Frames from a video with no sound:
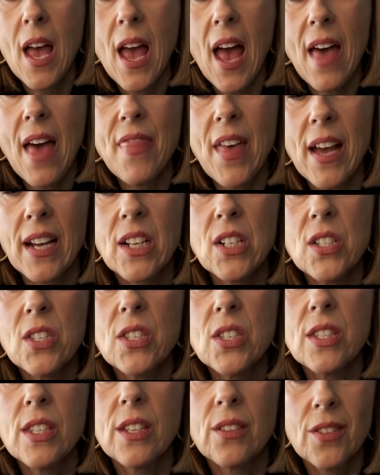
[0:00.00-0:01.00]
and that
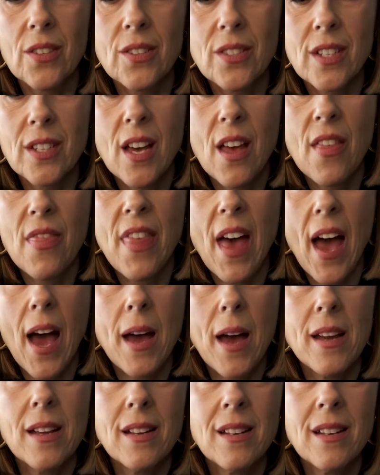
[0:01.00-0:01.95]
concealed that